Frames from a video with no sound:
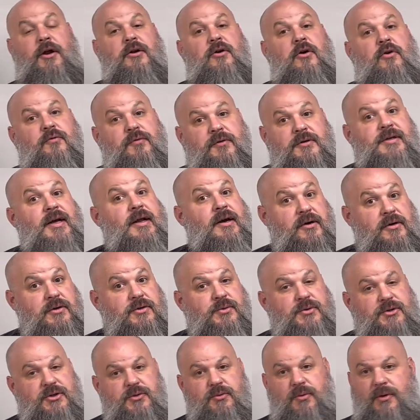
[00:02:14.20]
note for tenors,
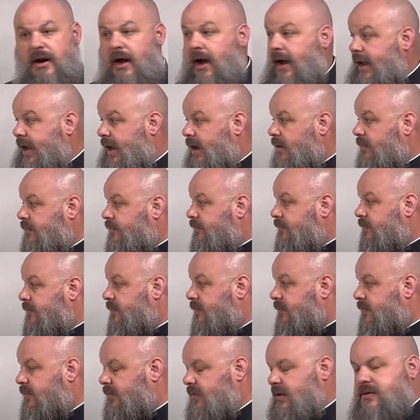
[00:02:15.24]
which is what I am,
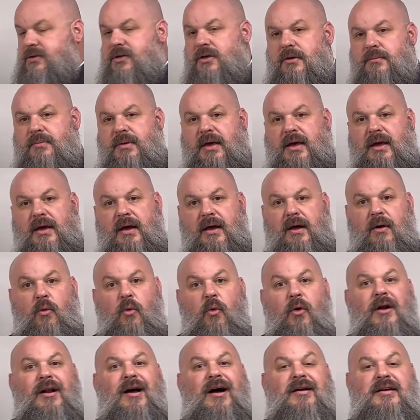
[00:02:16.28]
is going to be
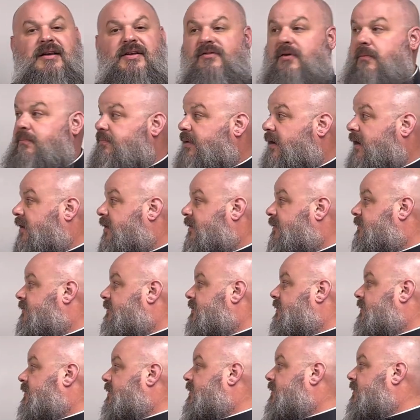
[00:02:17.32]
1 octave
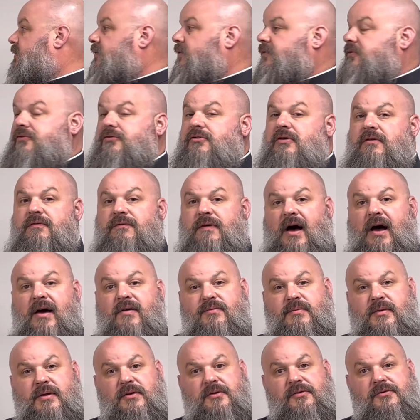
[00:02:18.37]
above C5
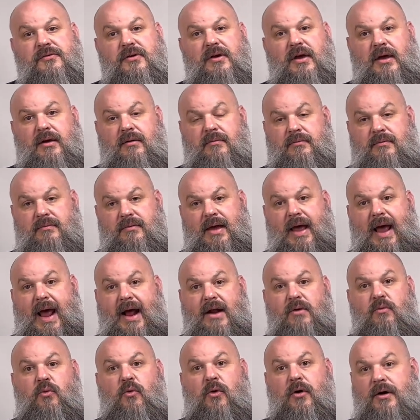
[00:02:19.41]
middle C.
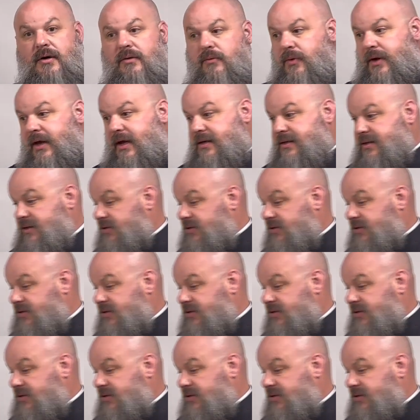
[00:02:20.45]
Add 1, we get to